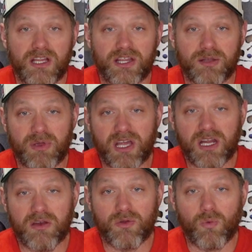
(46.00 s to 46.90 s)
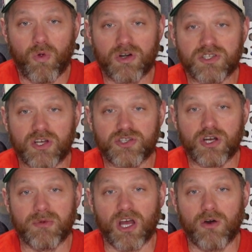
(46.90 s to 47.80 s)
The beginning of the war saw
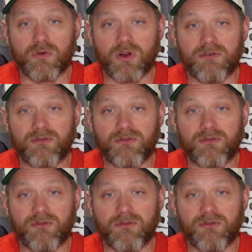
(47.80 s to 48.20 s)
Germany overrun